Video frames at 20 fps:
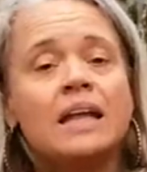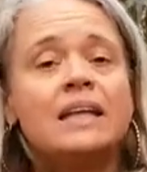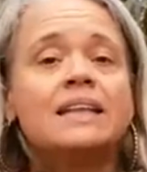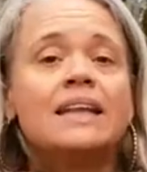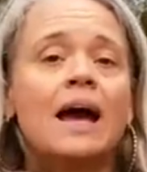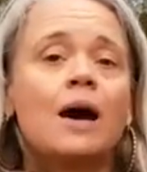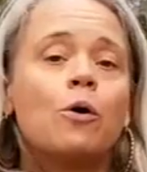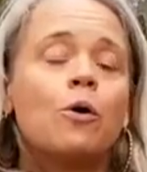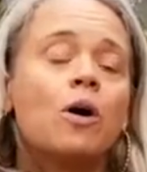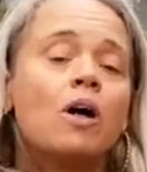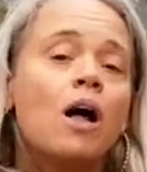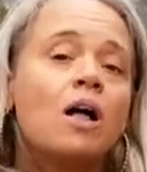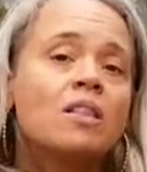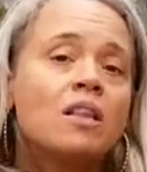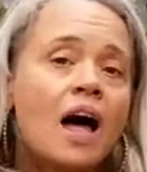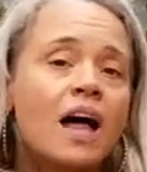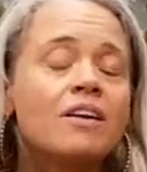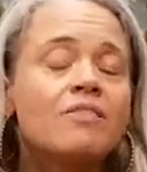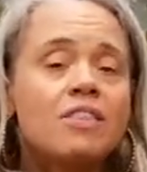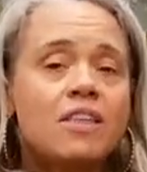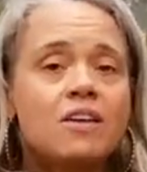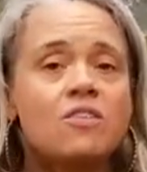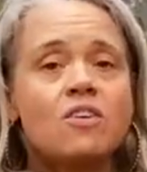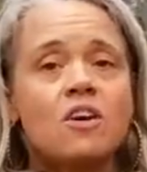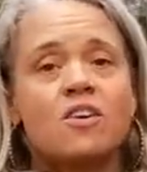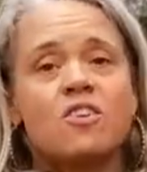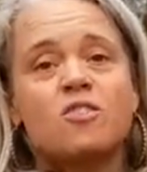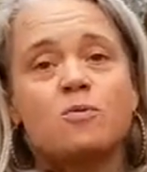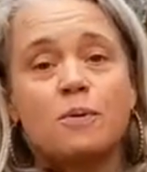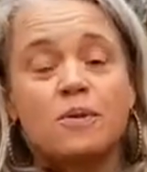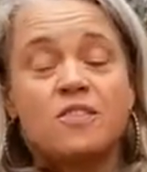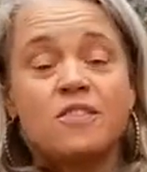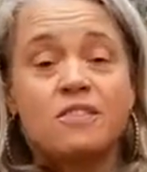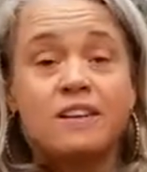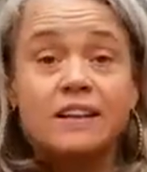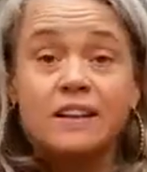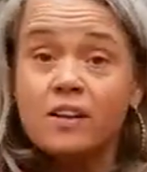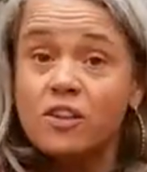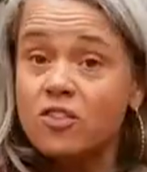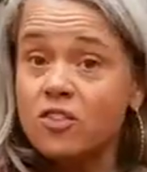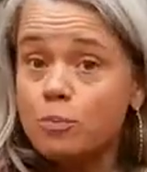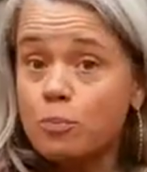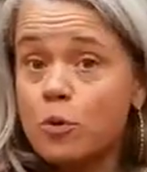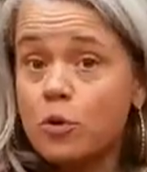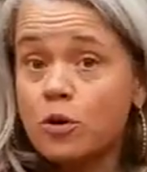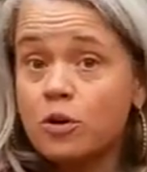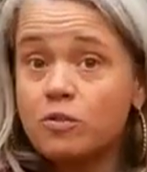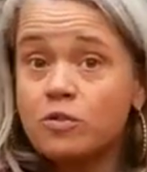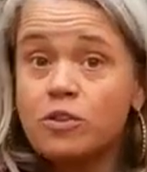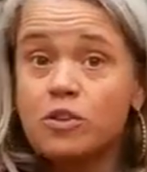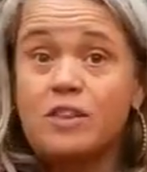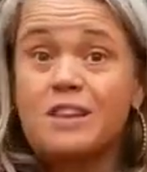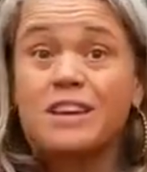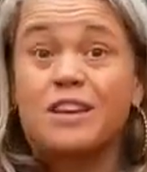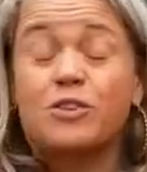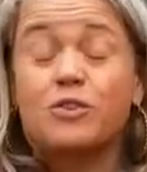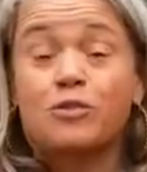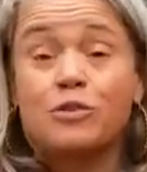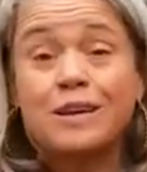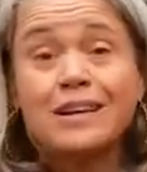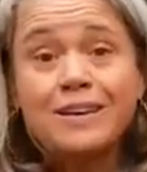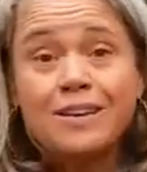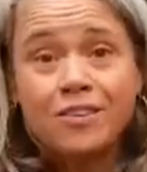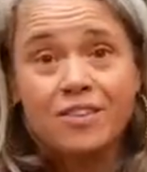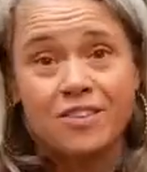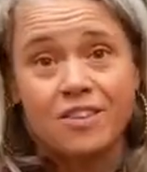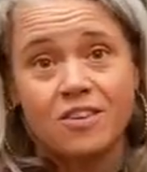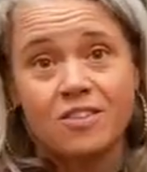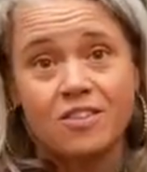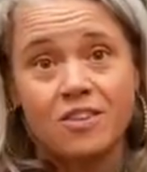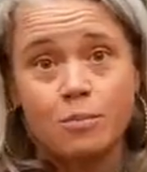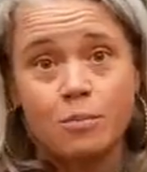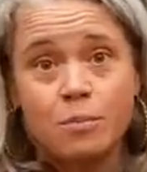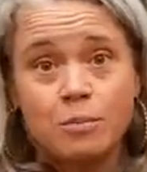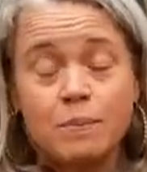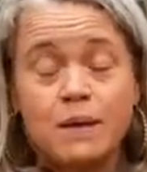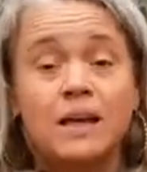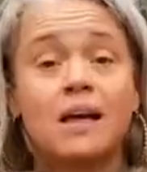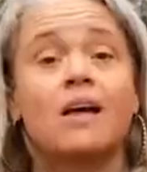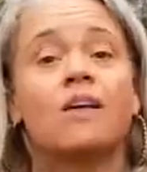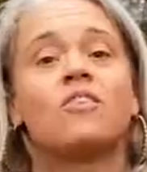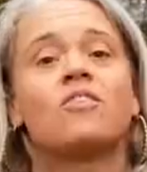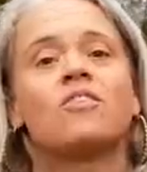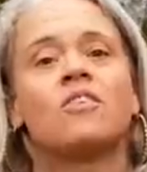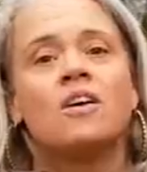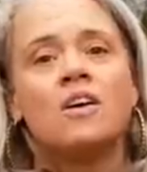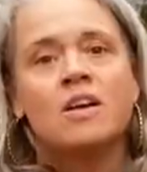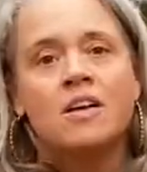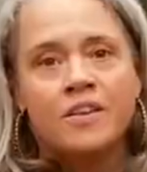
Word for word: Now, a lot of these are specifically supportive to the adrenal system because